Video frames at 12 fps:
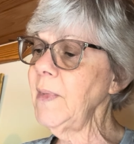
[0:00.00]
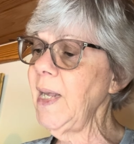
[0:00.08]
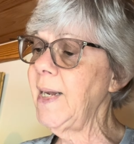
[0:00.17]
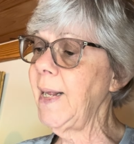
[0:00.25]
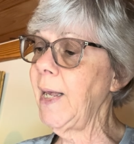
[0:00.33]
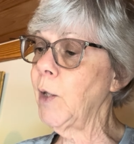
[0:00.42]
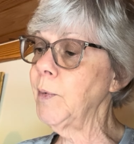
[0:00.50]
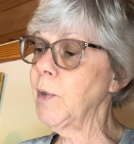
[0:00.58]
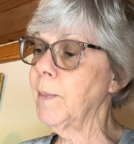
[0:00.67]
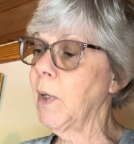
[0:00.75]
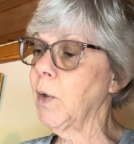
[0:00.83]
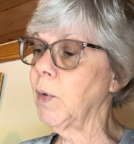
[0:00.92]
and helped
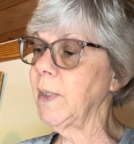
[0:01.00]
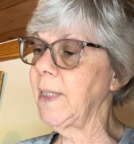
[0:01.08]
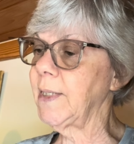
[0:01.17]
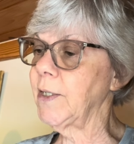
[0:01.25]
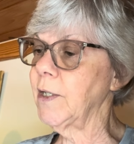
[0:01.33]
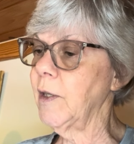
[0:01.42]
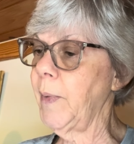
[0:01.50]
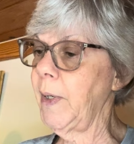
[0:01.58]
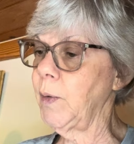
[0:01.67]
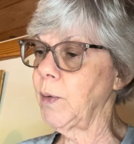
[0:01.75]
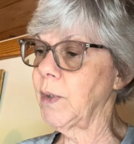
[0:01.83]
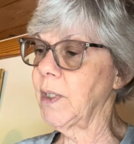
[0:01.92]
Mole into the
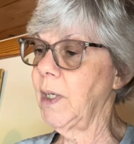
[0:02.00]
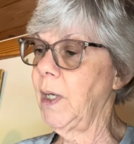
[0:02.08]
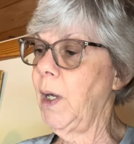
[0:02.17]
boat.